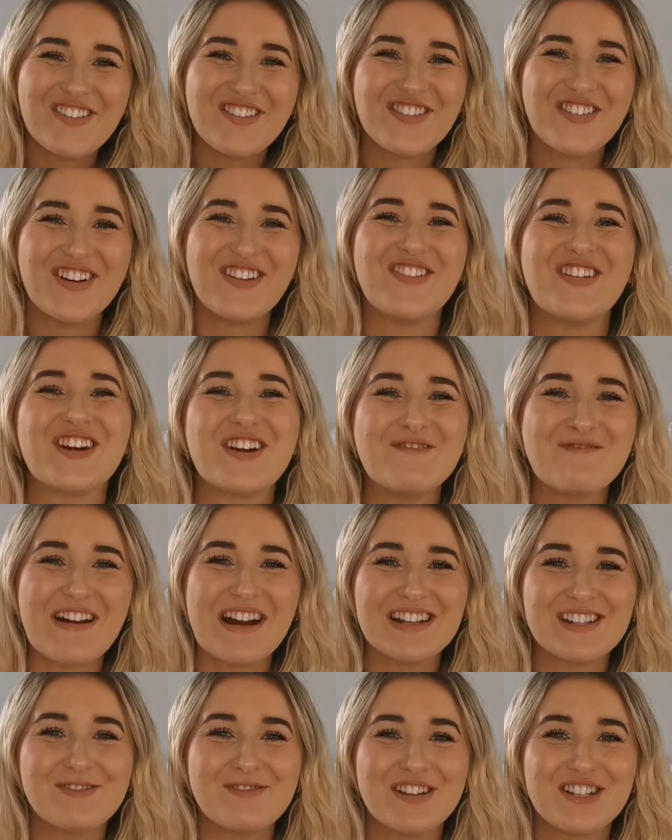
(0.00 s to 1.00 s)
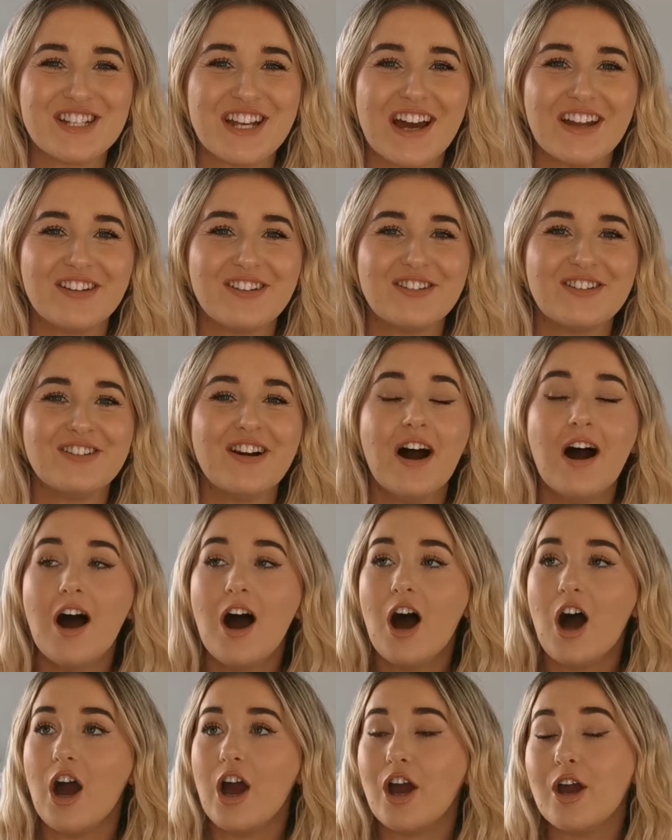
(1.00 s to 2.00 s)
everyone, welcome back to my channel.
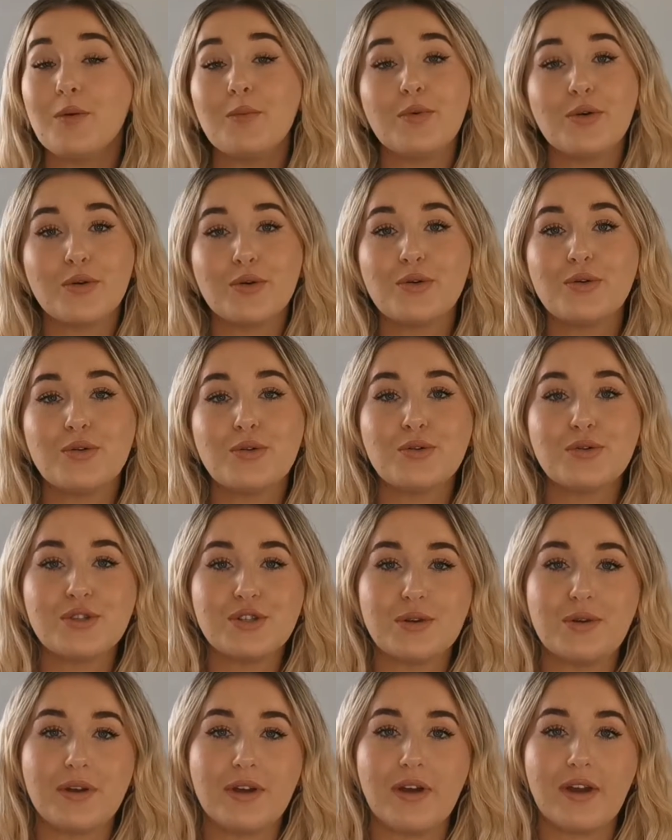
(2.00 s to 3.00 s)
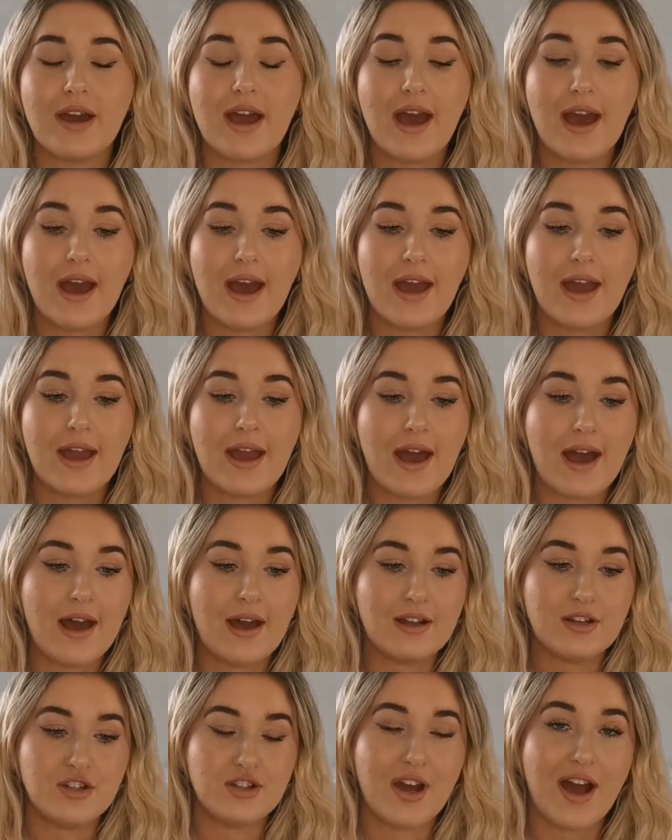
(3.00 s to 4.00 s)
I hope you're all doing okay
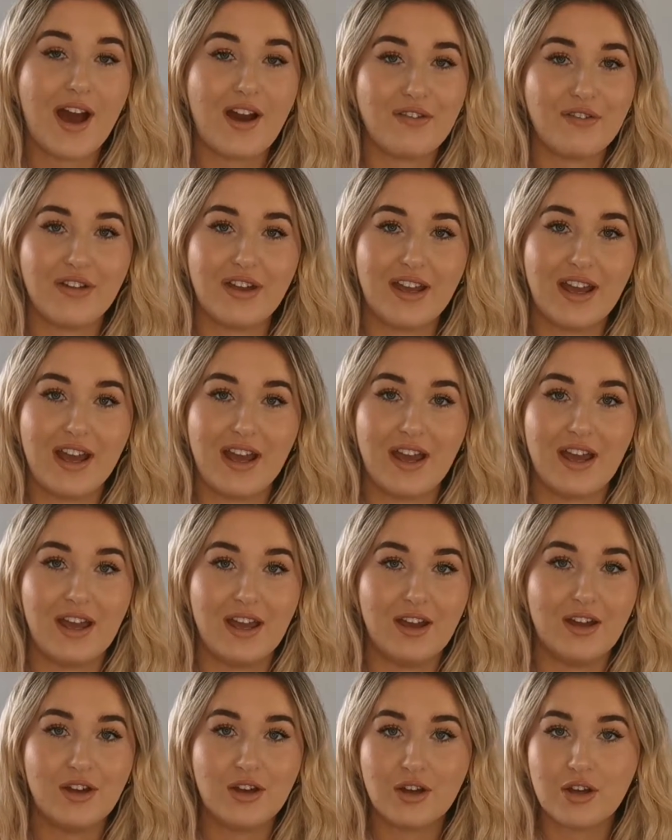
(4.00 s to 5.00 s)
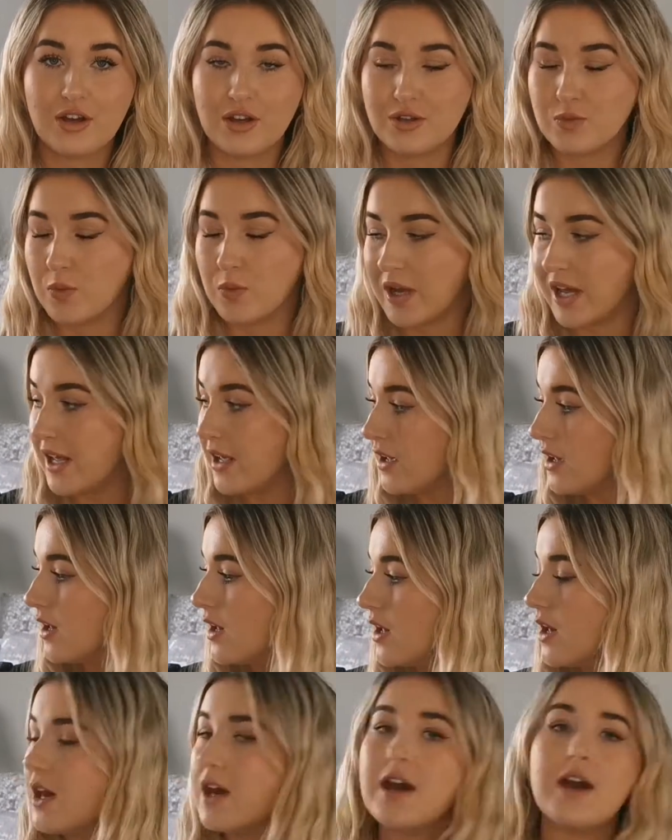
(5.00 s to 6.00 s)
and you're having a good week.
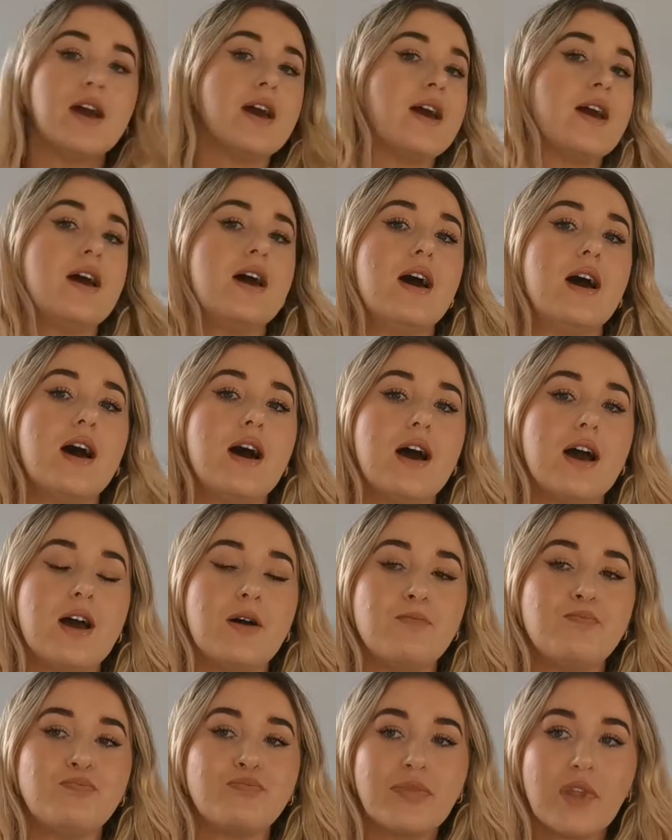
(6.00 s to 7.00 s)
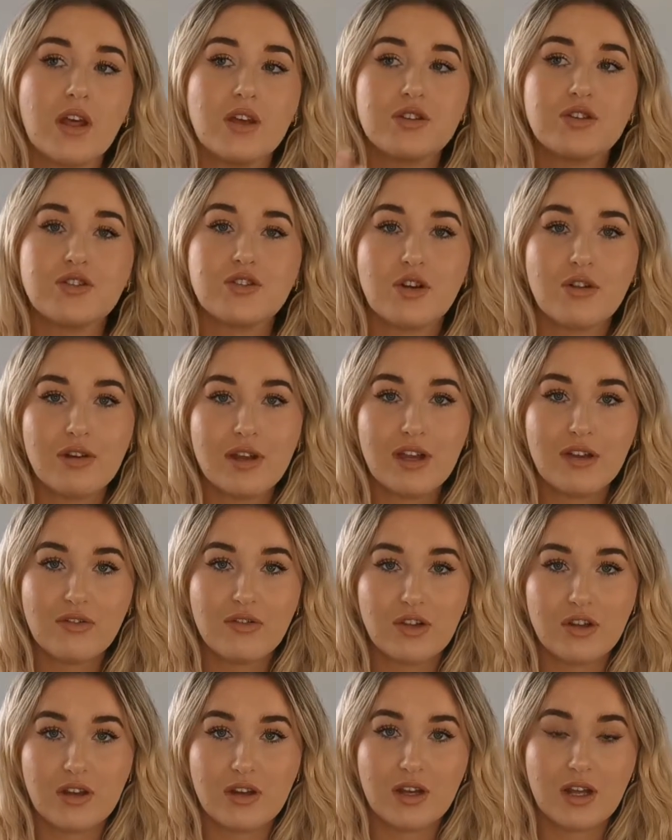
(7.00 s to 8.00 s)
Sorry
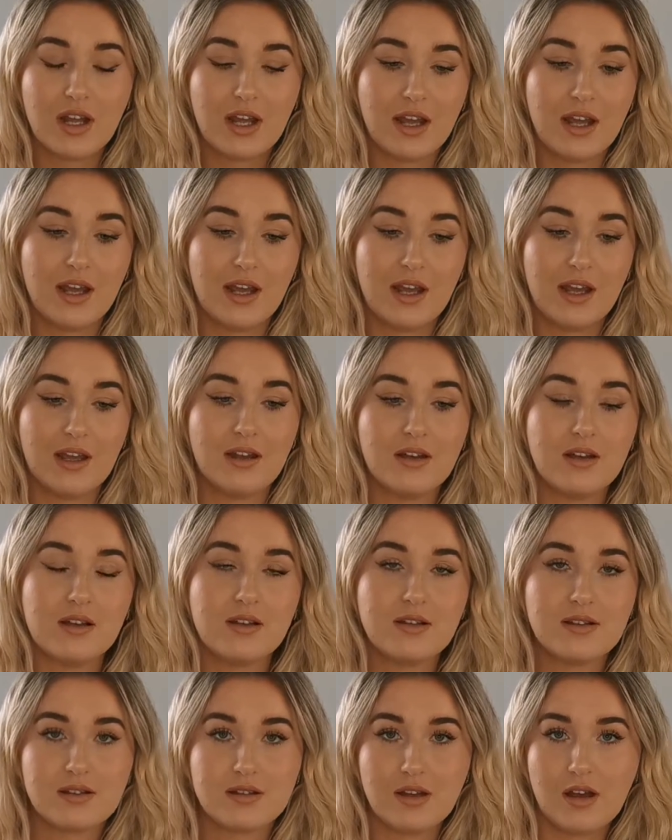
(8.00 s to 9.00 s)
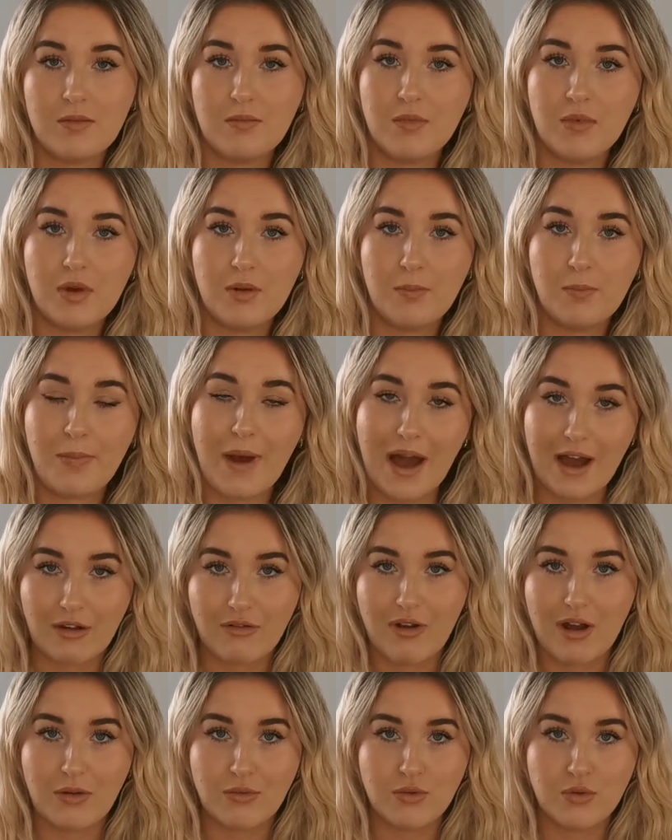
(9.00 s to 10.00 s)
if you can hear some
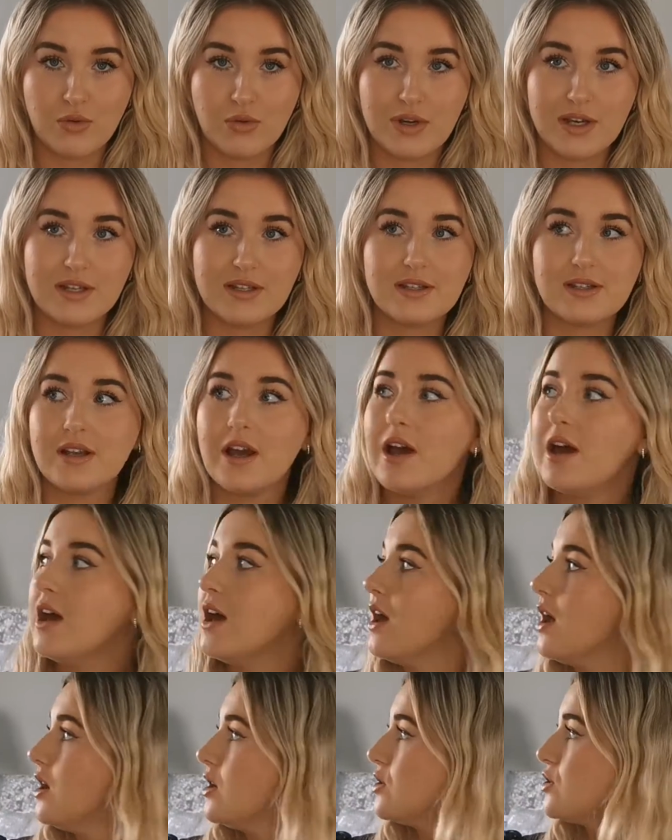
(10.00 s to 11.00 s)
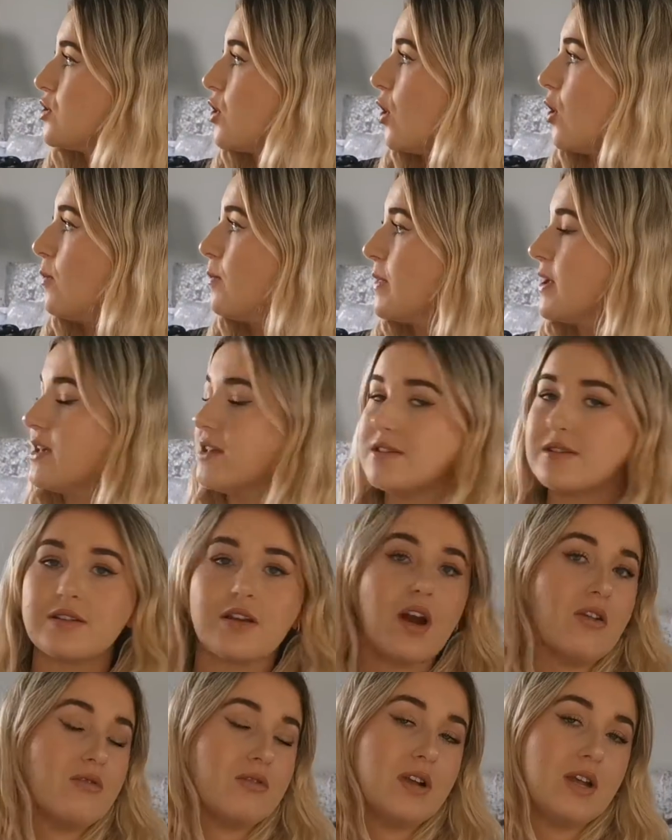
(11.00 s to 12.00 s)
background noise. Tom is
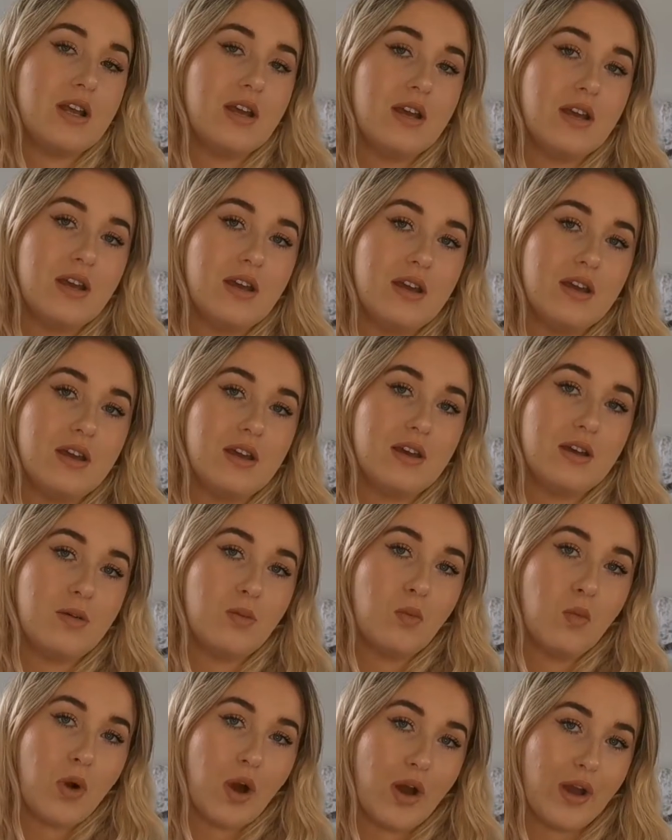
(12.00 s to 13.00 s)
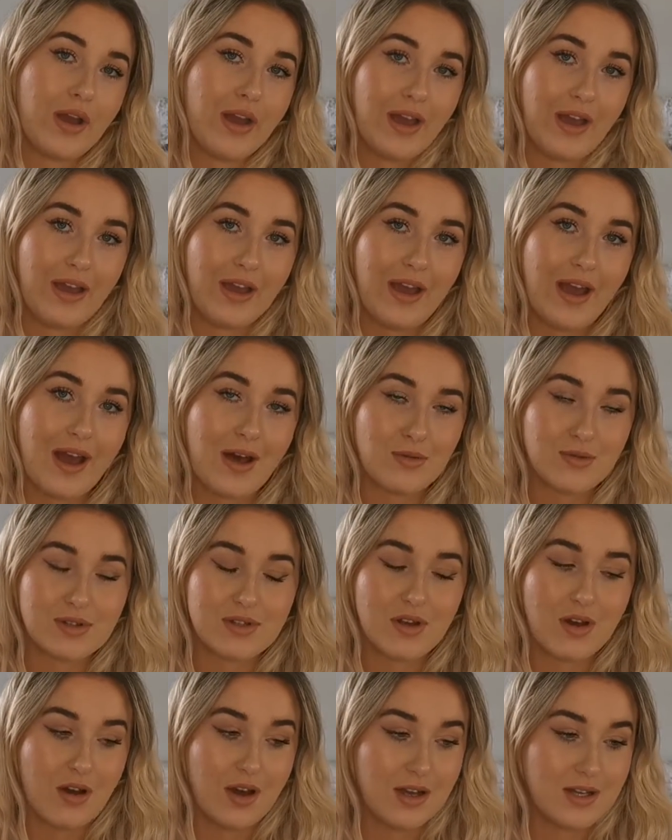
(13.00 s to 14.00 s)
currently working
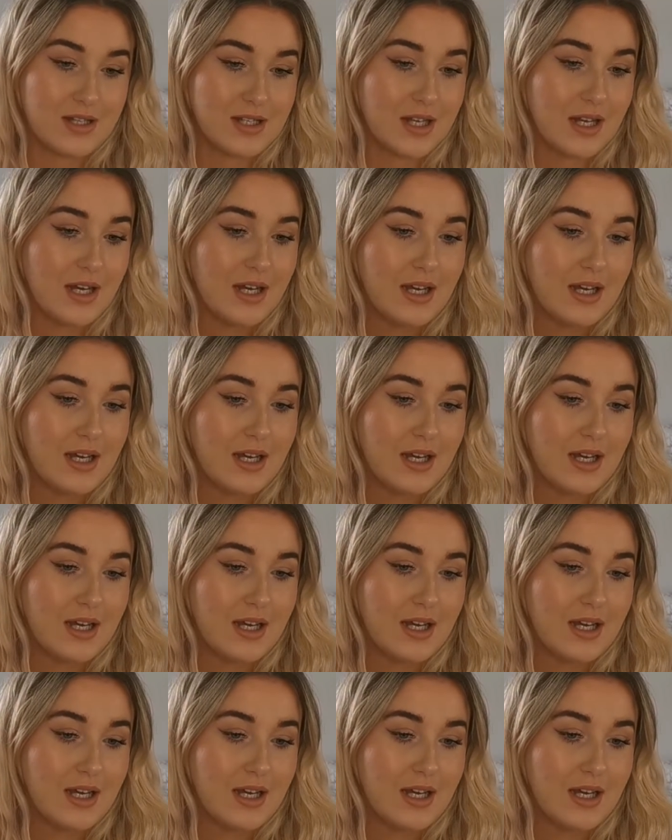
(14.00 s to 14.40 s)
outside